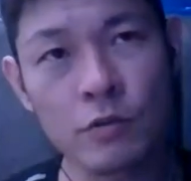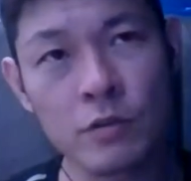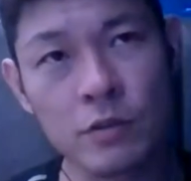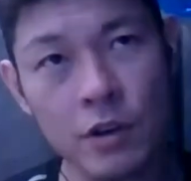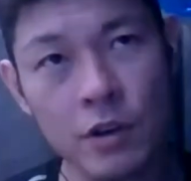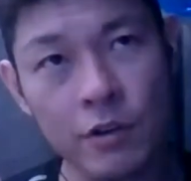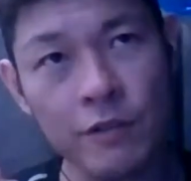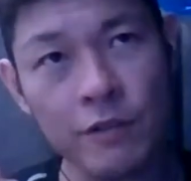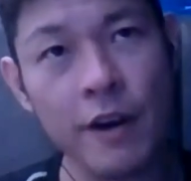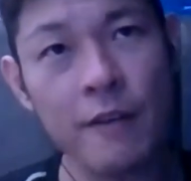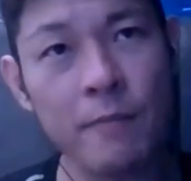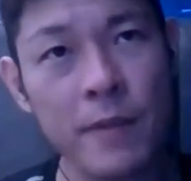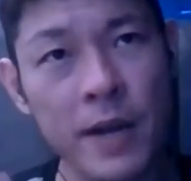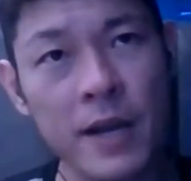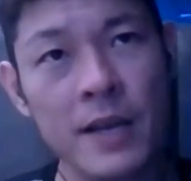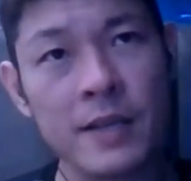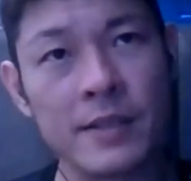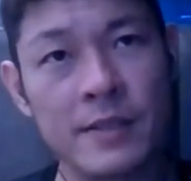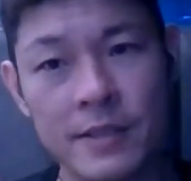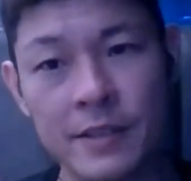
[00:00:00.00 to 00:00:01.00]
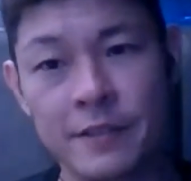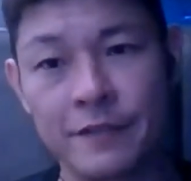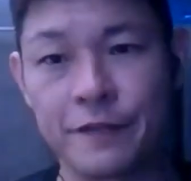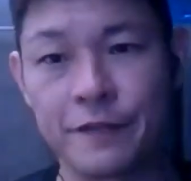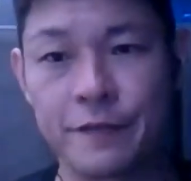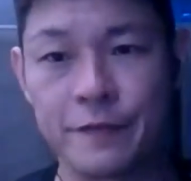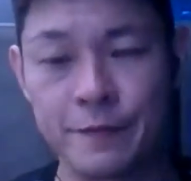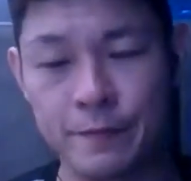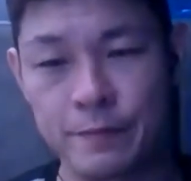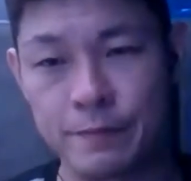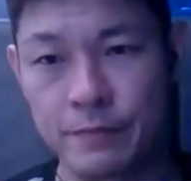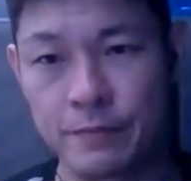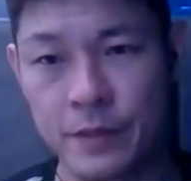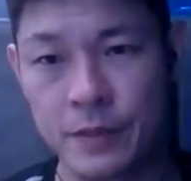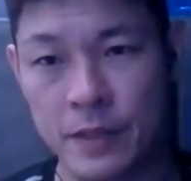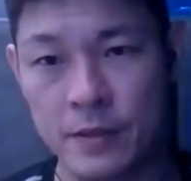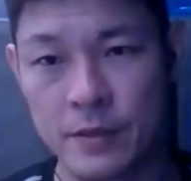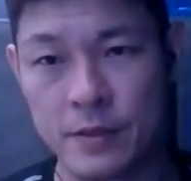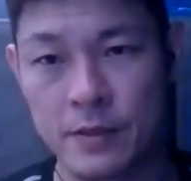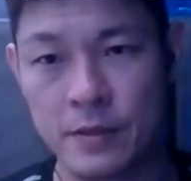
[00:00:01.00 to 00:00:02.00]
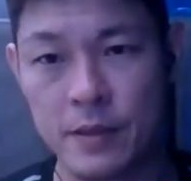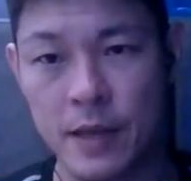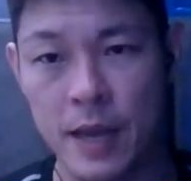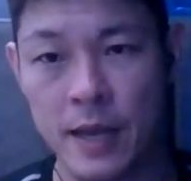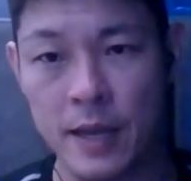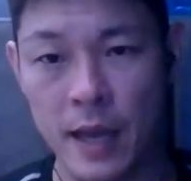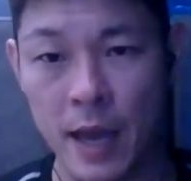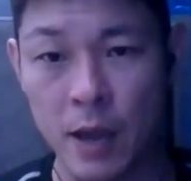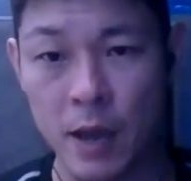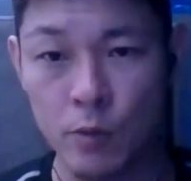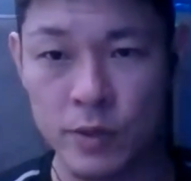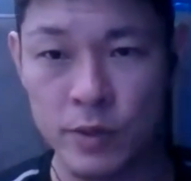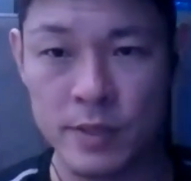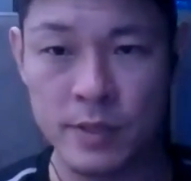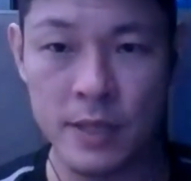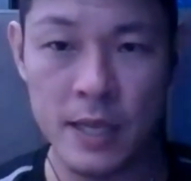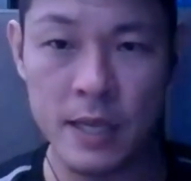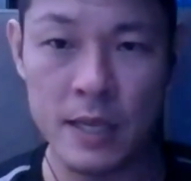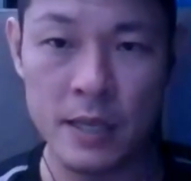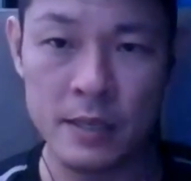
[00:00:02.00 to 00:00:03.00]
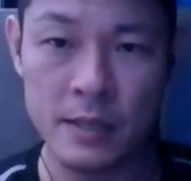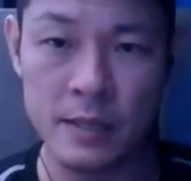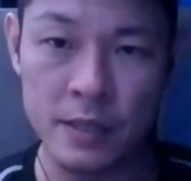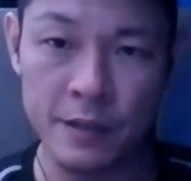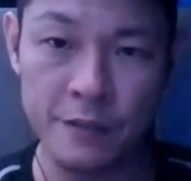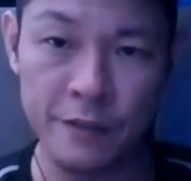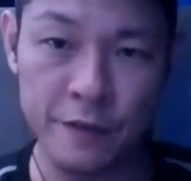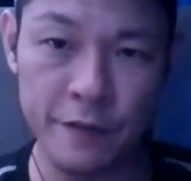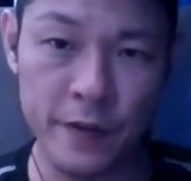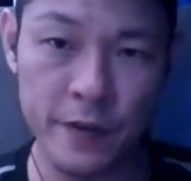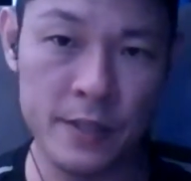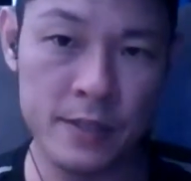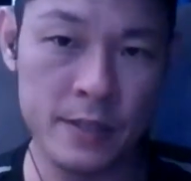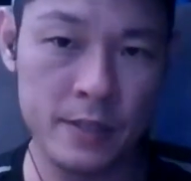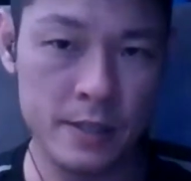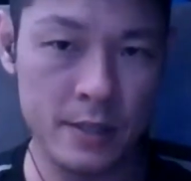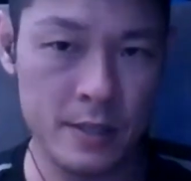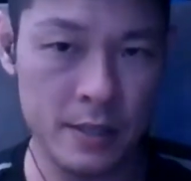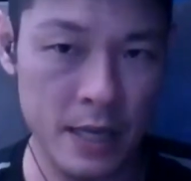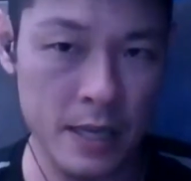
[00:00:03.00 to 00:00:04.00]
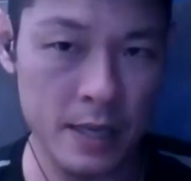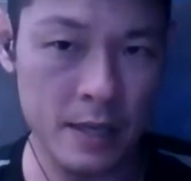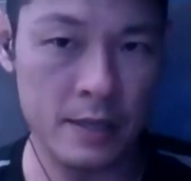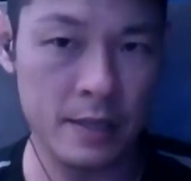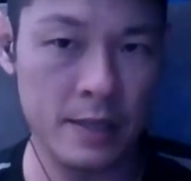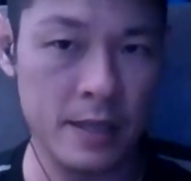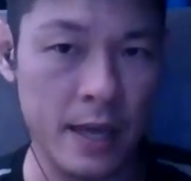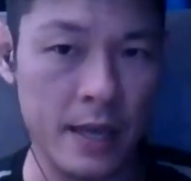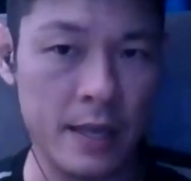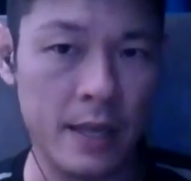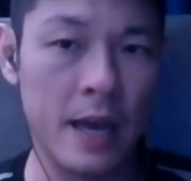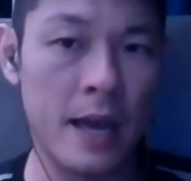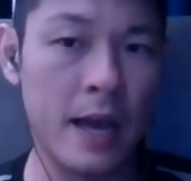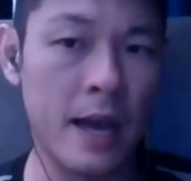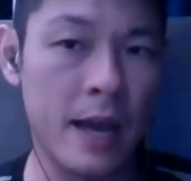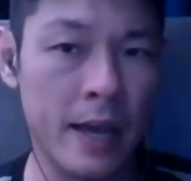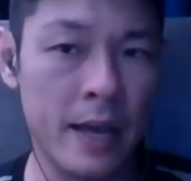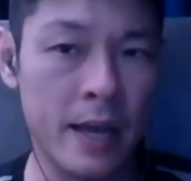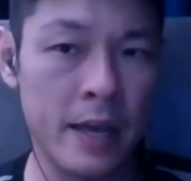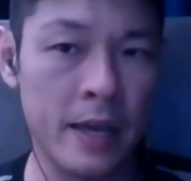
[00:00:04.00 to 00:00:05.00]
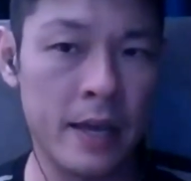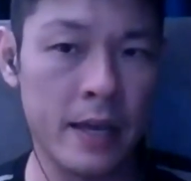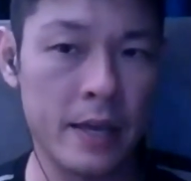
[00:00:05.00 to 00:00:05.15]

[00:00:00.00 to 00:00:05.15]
Krav Maga is I would say it's the first thing that I